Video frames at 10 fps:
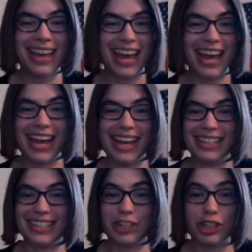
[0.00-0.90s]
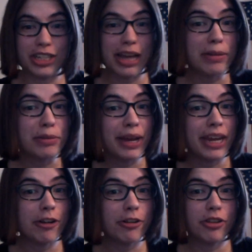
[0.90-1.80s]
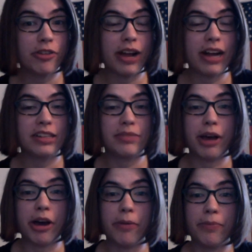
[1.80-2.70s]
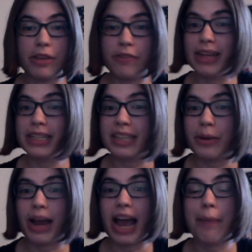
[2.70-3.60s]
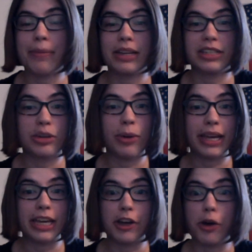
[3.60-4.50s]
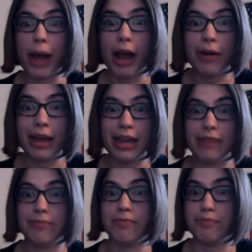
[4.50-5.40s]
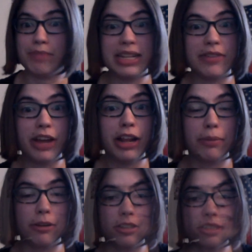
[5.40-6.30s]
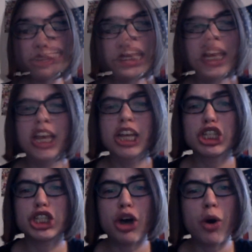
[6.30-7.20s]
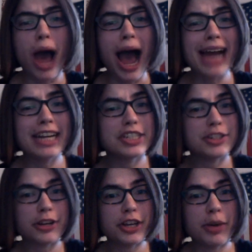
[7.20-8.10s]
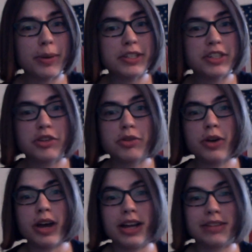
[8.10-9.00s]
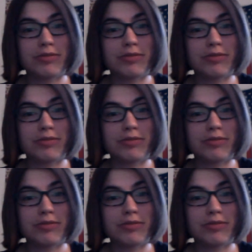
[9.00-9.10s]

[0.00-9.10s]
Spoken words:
and just kept my ear to the ground about events that were happening so I can go out and meet developers. So I just started going to a